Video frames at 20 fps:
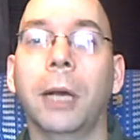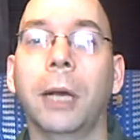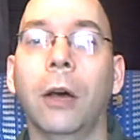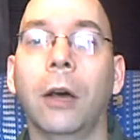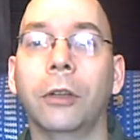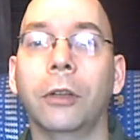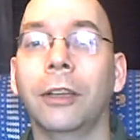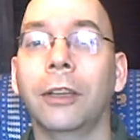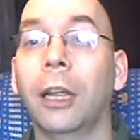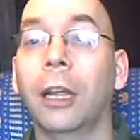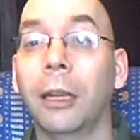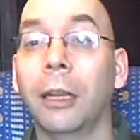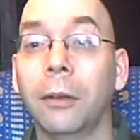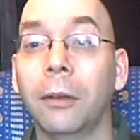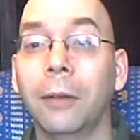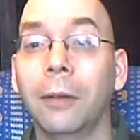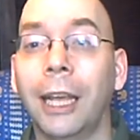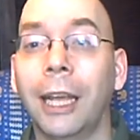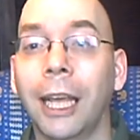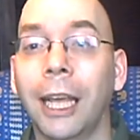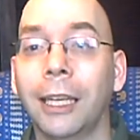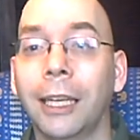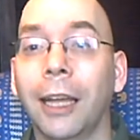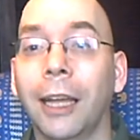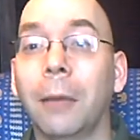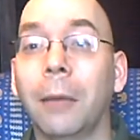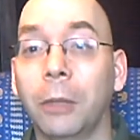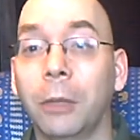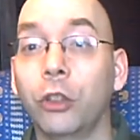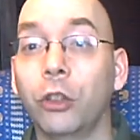about and
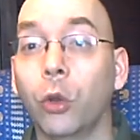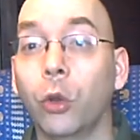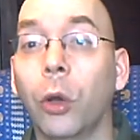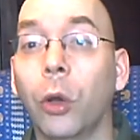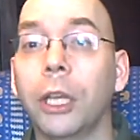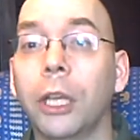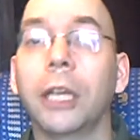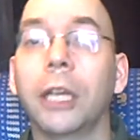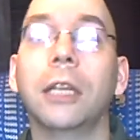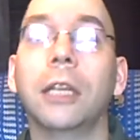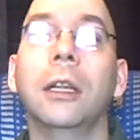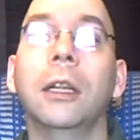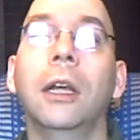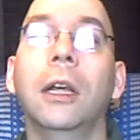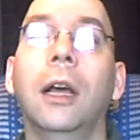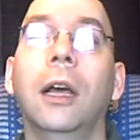I'm enjoying it.